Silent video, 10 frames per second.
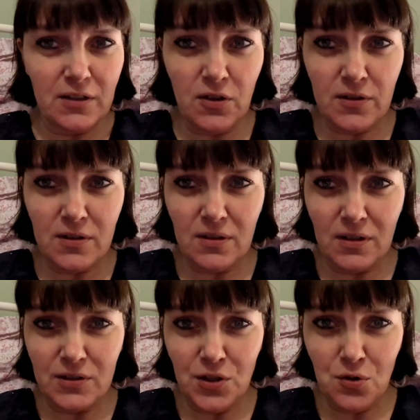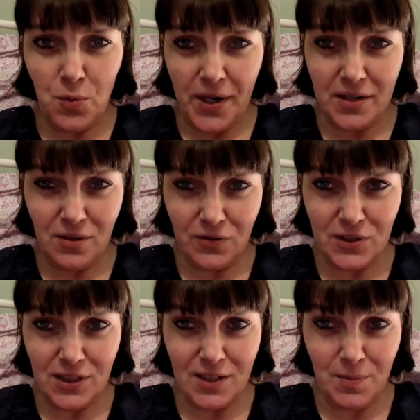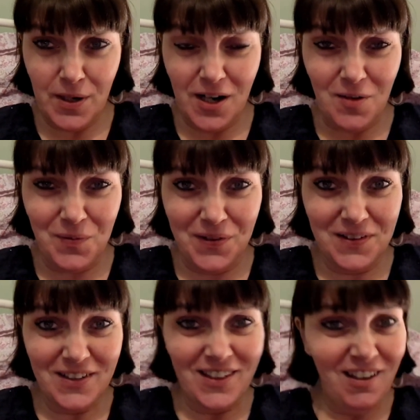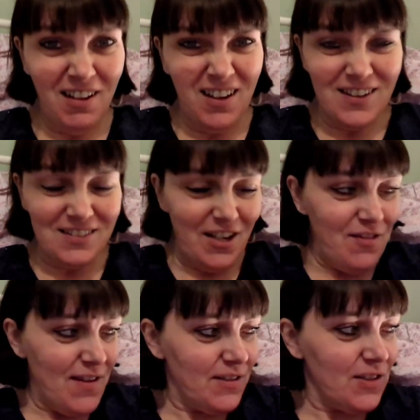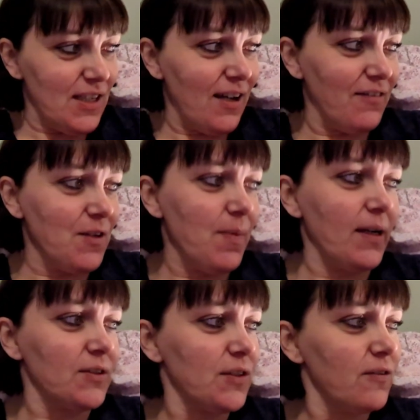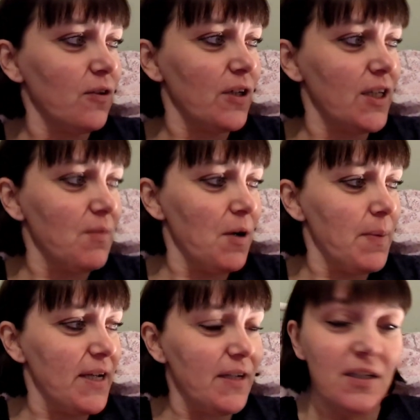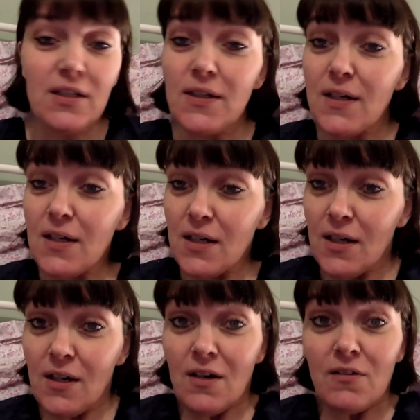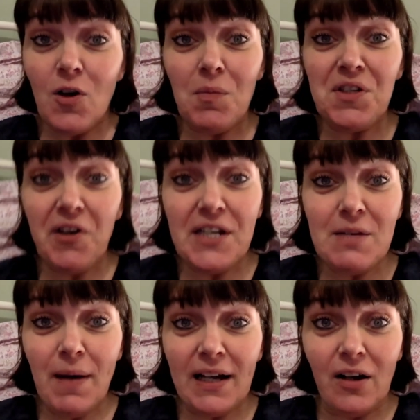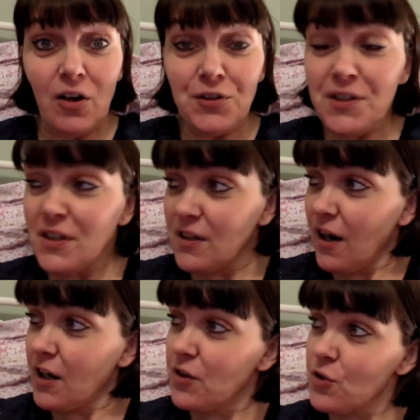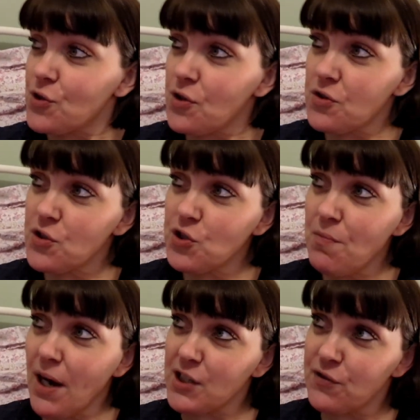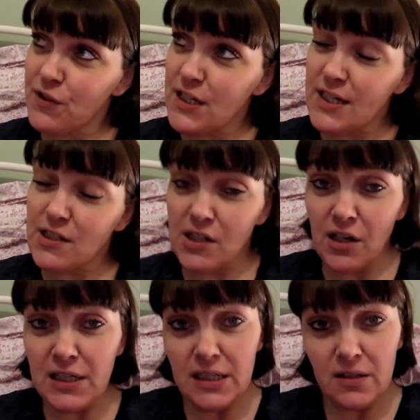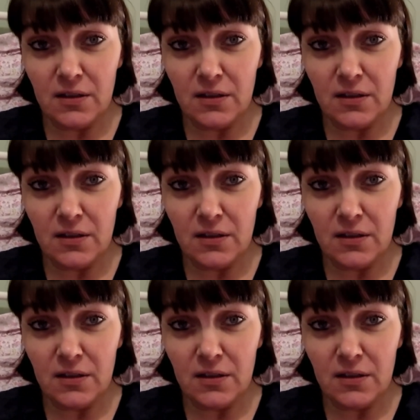Nothing like too weird, obviously, but I don't know, they're just laughing about, so I thought I'd come up here. I've got my nightie back on. I cooked sausage and mash for tea tonight.